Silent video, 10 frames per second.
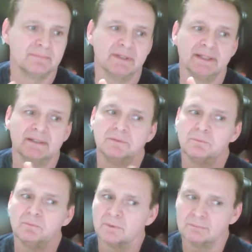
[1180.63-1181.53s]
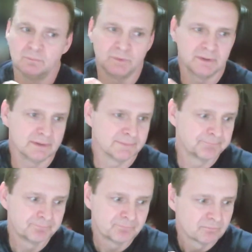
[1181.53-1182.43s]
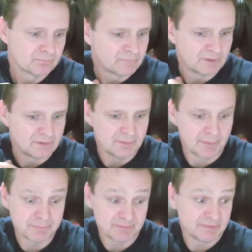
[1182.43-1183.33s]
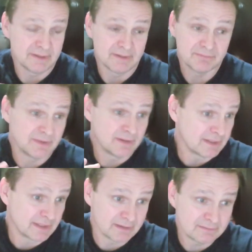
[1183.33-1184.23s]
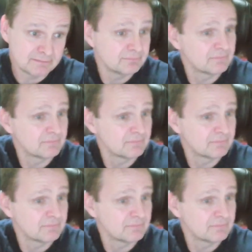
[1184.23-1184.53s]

Like we're we're you know I'm giving it everything I can.